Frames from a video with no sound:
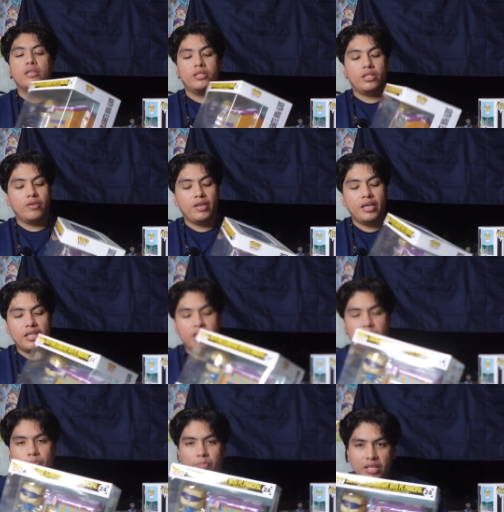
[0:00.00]
So it
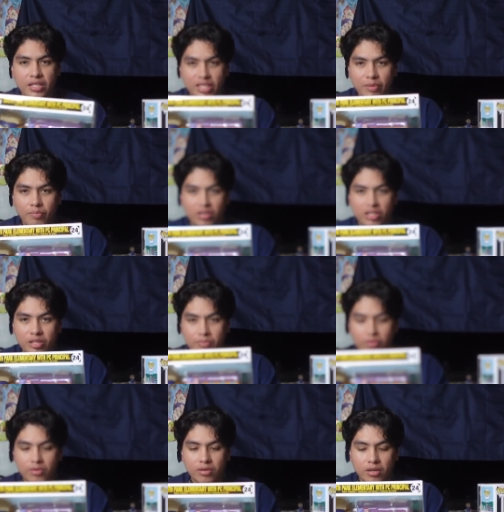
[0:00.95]
is PC
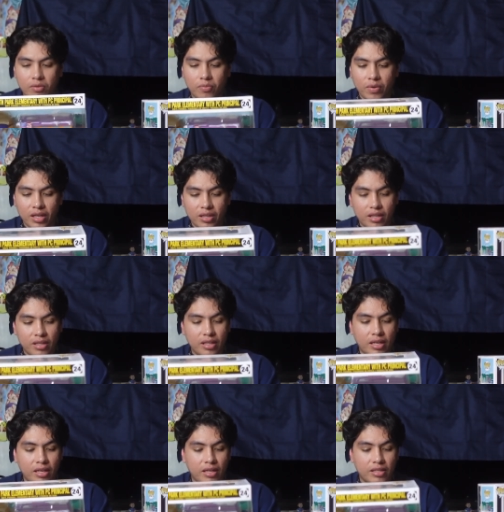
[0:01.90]
Principal with
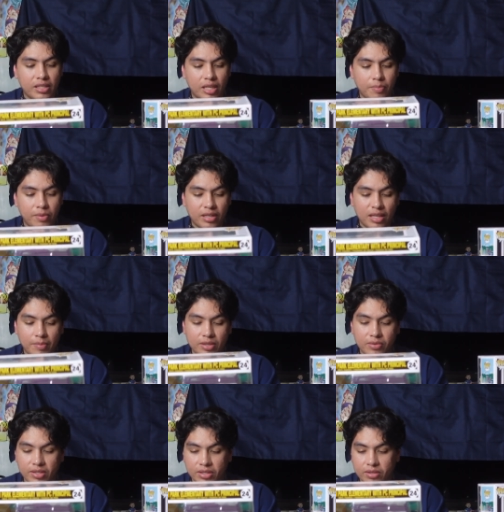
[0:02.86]
the South Park
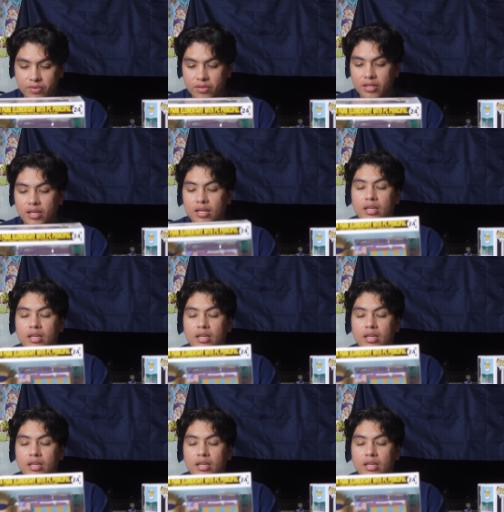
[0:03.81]
Elementary School.